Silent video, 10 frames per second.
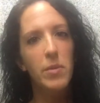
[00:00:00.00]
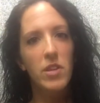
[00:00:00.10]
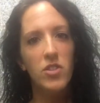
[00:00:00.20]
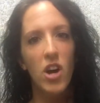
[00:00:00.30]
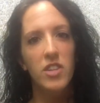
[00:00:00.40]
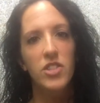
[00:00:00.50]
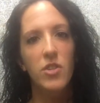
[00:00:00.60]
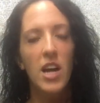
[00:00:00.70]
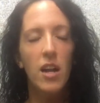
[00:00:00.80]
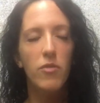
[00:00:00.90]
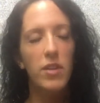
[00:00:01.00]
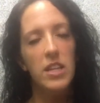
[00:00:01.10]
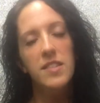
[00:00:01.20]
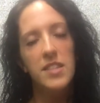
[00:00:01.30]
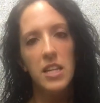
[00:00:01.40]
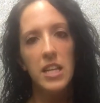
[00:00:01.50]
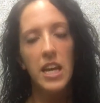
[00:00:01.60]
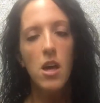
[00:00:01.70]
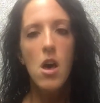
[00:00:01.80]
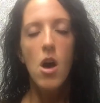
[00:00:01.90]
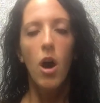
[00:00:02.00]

be able to talk to you kind of realistically